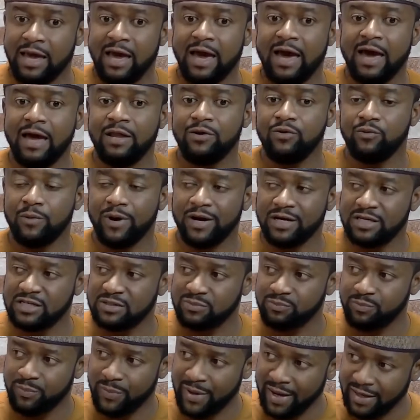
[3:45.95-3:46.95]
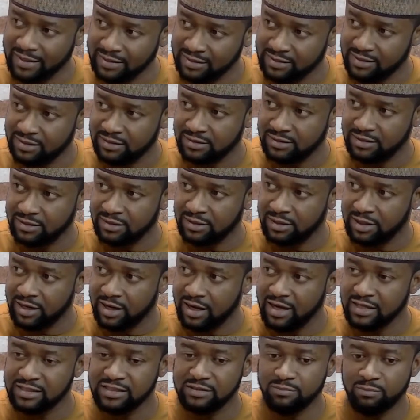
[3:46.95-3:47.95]
And you are expected,
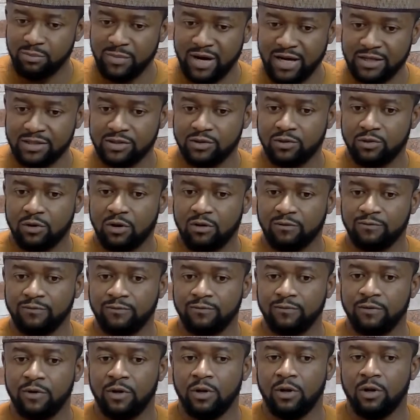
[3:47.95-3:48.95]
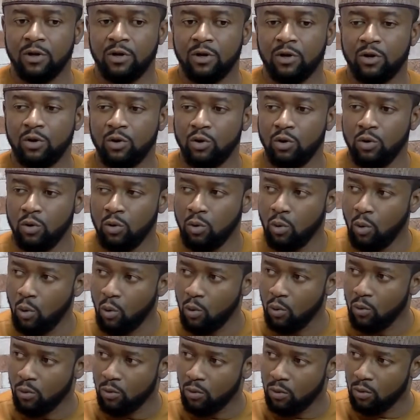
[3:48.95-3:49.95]
as a matter of
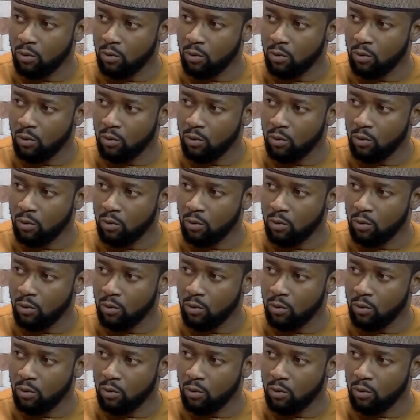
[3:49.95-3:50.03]
law,